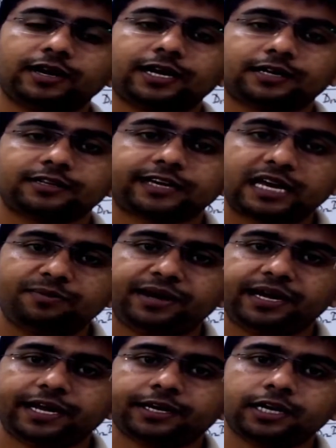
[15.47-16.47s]
earth can be
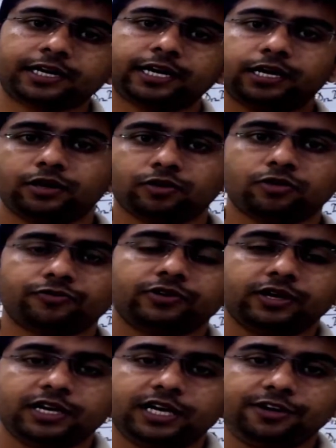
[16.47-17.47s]
taken care of
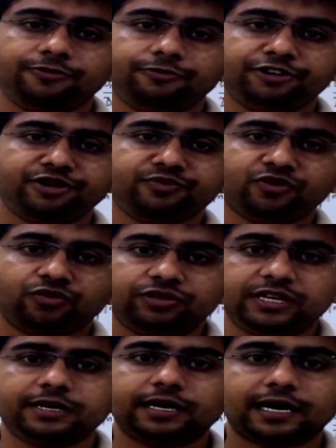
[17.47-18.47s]
if we remove
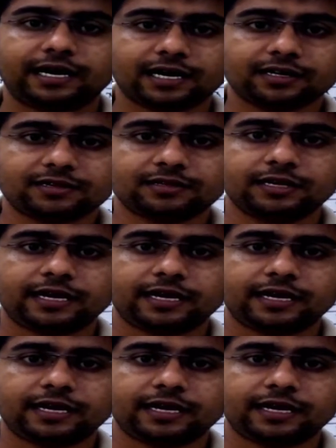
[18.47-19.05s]
the earth